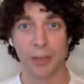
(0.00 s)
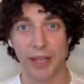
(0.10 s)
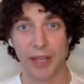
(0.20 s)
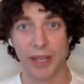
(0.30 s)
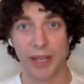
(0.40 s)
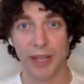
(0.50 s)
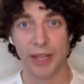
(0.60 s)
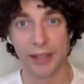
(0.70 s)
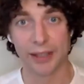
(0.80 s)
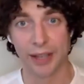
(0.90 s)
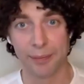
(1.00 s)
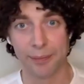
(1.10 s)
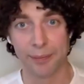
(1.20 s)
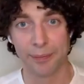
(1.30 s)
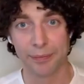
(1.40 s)
in a way that
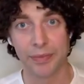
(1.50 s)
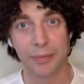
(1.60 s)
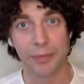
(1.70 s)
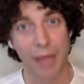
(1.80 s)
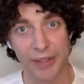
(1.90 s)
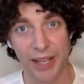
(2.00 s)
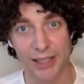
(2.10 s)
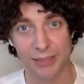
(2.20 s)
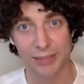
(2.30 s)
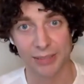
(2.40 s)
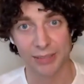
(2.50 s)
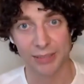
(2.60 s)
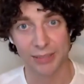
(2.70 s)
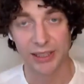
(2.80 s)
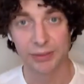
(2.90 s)
perhaps it hasn't been
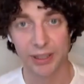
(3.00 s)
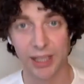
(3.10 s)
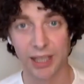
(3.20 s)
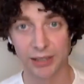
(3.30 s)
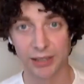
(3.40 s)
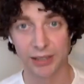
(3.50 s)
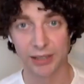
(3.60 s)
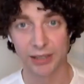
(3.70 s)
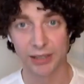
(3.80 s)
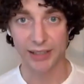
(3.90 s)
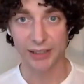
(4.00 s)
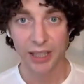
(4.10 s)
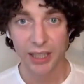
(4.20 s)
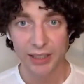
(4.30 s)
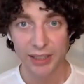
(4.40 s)
considered for the last few decades.
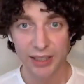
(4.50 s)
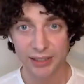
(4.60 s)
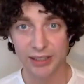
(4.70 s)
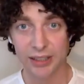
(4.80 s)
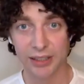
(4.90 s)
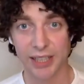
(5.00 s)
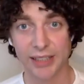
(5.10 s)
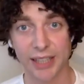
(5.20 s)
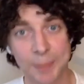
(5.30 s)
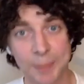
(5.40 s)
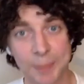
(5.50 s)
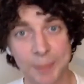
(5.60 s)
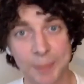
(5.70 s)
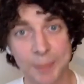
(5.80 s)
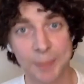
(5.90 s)
So this is so exciting.
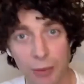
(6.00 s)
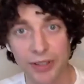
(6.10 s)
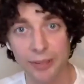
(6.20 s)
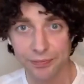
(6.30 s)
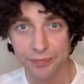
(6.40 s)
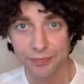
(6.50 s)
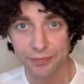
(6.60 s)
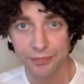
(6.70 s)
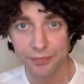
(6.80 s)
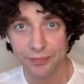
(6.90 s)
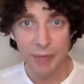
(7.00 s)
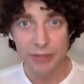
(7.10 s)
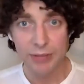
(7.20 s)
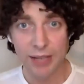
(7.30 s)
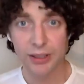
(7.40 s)
And I wonder,
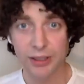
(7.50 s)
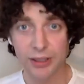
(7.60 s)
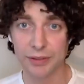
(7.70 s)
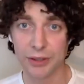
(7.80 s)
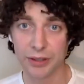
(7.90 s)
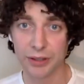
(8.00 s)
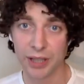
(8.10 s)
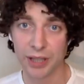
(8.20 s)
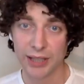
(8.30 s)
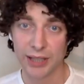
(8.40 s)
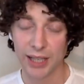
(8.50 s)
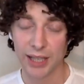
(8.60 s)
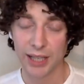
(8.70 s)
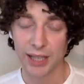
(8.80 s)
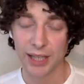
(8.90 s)
maybe to round off, if you can
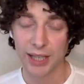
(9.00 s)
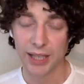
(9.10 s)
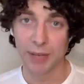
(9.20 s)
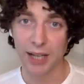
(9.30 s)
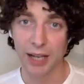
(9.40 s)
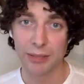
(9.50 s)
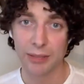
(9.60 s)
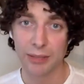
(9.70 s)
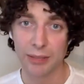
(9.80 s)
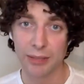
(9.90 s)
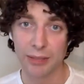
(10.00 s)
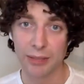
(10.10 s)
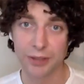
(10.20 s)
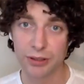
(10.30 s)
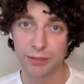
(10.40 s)
tell us a little bit about how you imagine
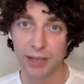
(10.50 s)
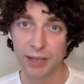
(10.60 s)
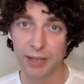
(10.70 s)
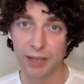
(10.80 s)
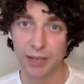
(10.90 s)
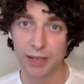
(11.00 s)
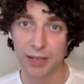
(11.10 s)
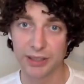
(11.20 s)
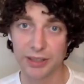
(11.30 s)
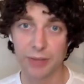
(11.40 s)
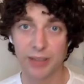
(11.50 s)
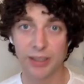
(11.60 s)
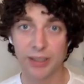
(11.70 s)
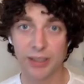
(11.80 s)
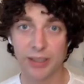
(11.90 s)
the future of biocomputing. You've
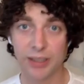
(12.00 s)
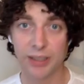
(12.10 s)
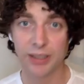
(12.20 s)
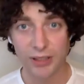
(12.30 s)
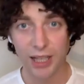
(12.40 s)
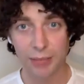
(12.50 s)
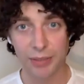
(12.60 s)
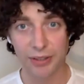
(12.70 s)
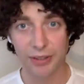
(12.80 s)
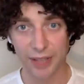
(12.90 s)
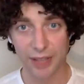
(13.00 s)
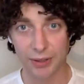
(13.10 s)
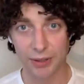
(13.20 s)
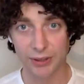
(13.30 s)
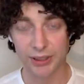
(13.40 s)
worked for a long time with
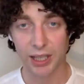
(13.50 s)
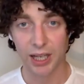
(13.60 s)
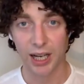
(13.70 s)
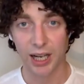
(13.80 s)
slime molds,